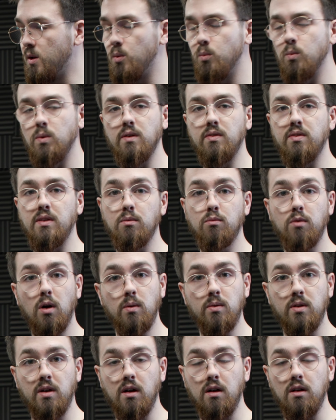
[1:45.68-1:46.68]
with the
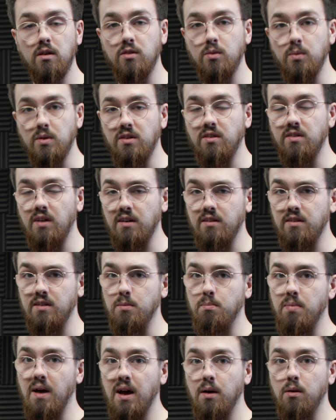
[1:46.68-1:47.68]
Rodecaster, which is actually
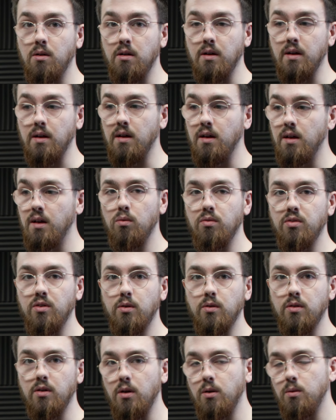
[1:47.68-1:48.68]
powering all of the
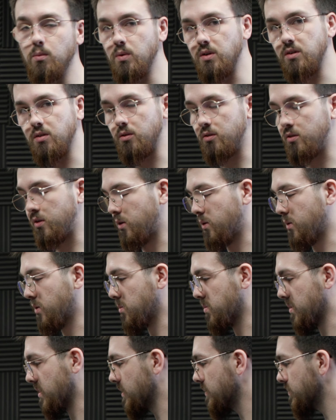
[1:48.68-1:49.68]
audio, which I'll show you in a
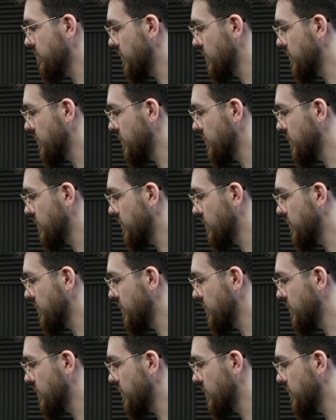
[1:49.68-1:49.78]
bit.